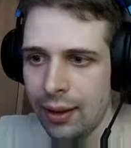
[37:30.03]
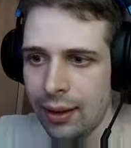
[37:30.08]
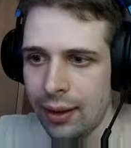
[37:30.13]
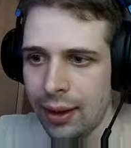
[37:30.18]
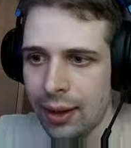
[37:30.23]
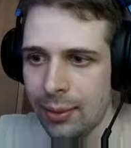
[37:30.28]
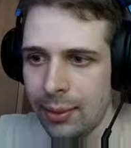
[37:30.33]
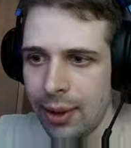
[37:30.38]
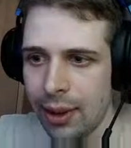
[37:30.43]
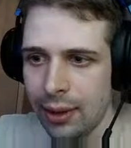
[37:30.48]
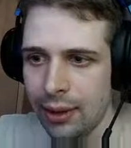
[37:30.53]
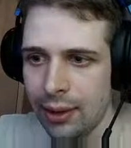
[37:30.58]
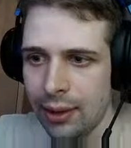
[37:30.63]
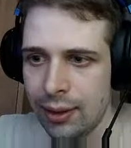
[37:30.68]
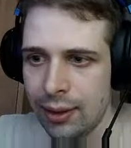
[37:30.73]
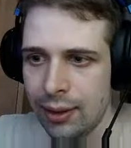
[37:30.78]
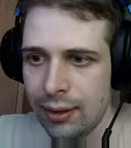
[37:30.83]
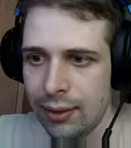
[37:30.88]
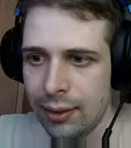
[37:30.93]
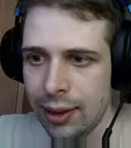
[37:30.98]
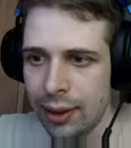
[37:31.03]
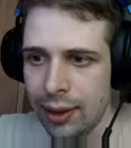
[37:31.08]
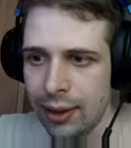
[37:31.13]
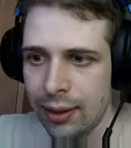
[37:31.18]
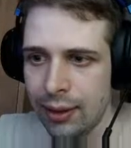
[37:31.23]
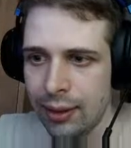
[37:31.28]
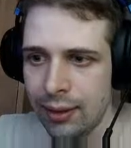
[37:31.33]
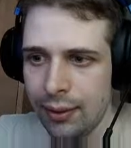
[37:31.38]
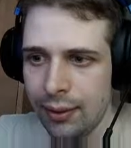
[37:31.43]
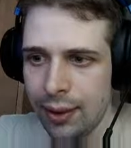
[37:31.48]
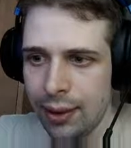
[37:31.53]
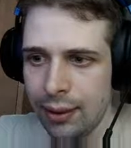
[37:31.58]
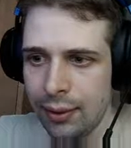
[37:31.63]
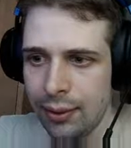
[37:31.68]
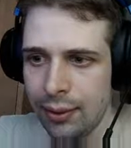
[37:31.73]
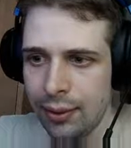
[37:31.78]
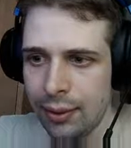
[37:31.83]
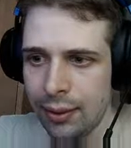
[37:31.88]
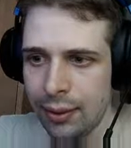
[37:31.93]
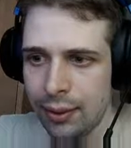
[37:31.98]
Expected 3, found
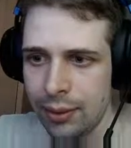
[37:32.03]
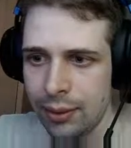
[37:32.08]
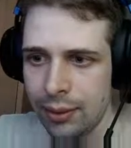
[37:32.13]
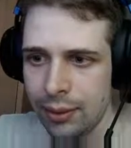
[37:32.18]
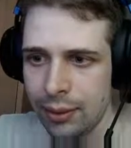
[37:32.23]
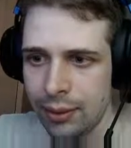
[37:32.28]
2.